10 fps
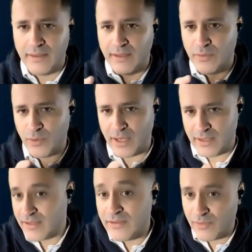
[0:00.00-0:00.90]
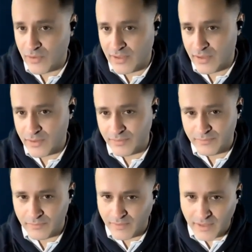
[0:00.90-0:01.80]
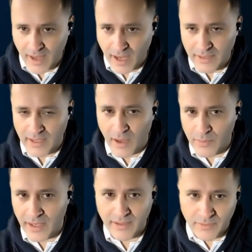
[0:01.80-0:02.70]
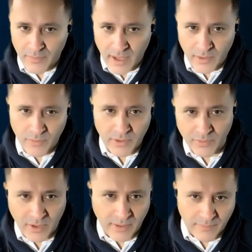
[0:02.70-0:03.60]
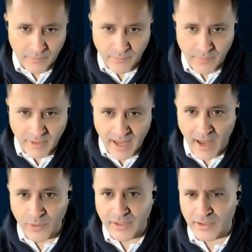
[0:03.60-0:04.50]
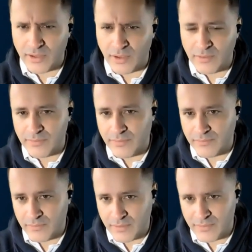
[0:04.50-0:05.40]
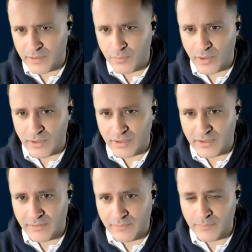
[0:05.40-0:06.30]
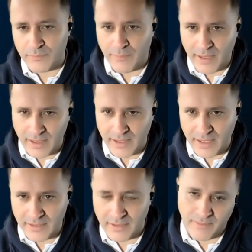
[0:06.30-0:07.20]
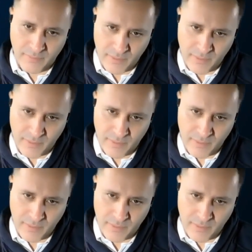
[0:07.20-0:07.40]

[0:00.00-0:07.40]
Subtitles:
is what I need to focus on. I'll see how we can display it on the screen. The acquisition of supporters, meaning leads,